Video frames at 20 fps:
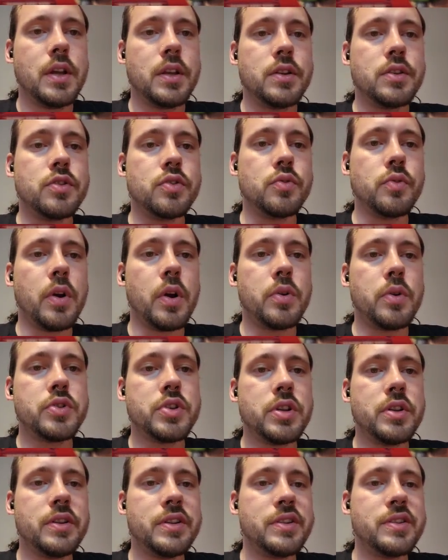
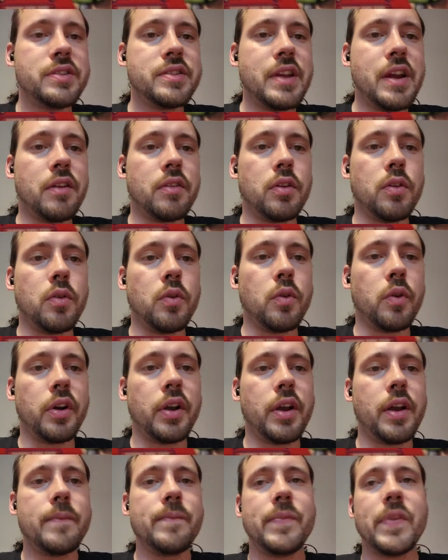Duosian,
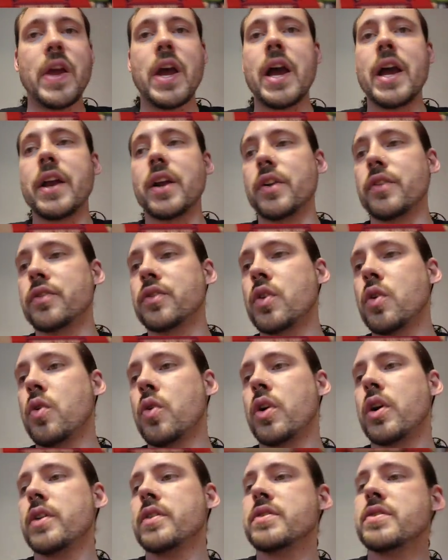Zeraora, Iron
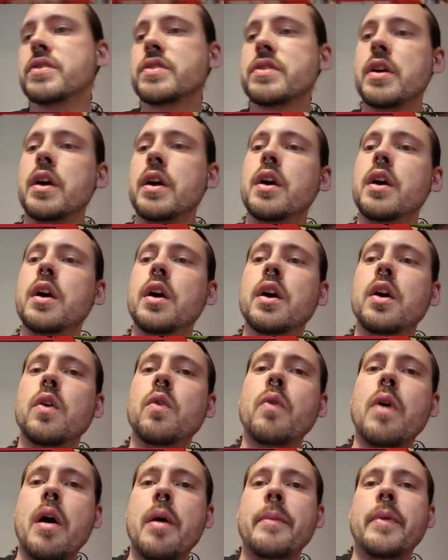Thorns.
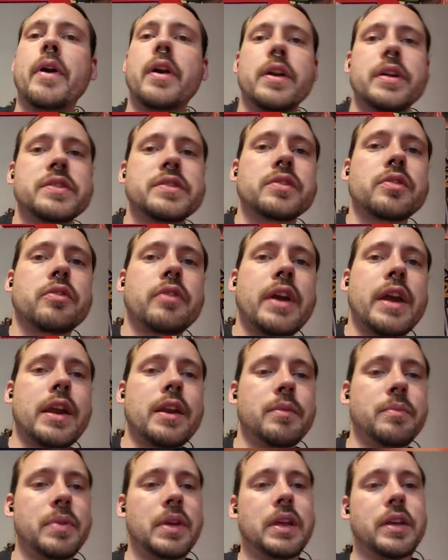Walmart is
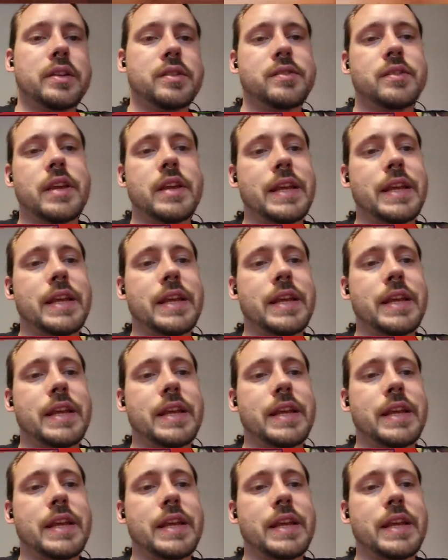great because they